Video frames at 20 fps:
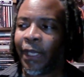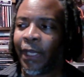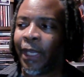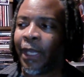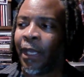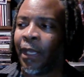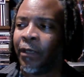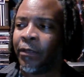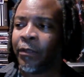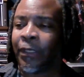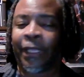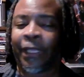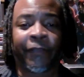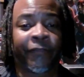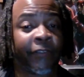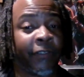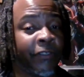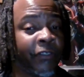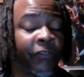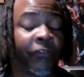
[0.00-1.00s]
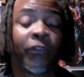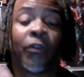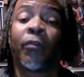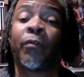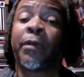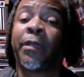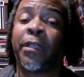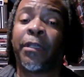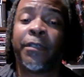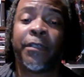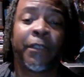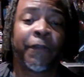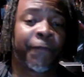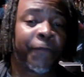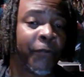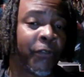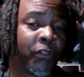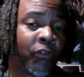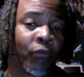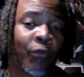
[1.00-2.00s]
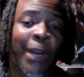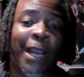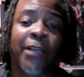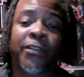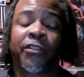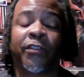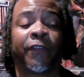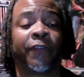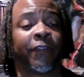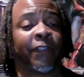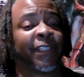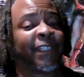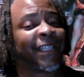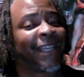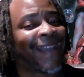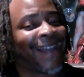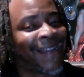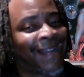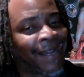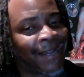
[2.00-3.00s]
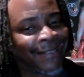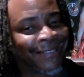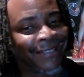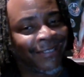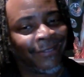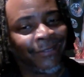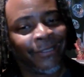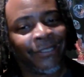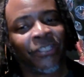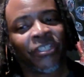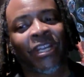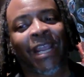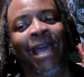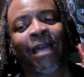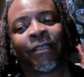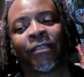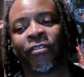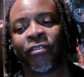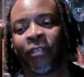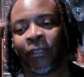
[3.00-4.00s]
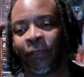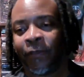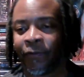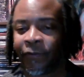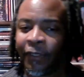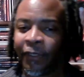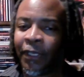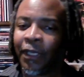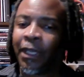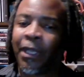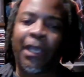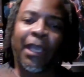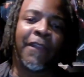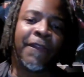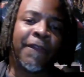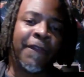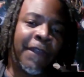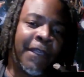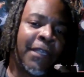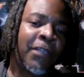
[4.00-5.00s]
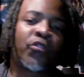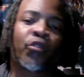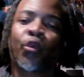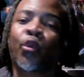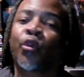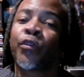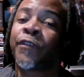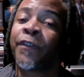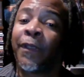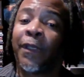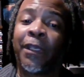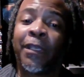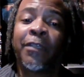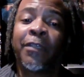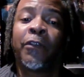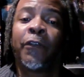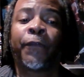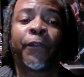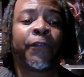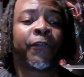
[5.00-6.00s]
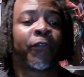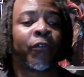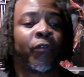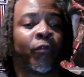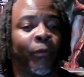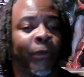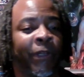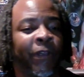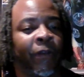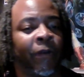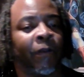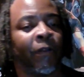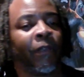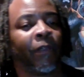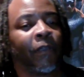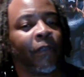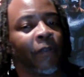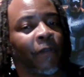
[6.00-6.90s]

And like I said, just going in different directions and constantly challenging us. And then towards the end of his career,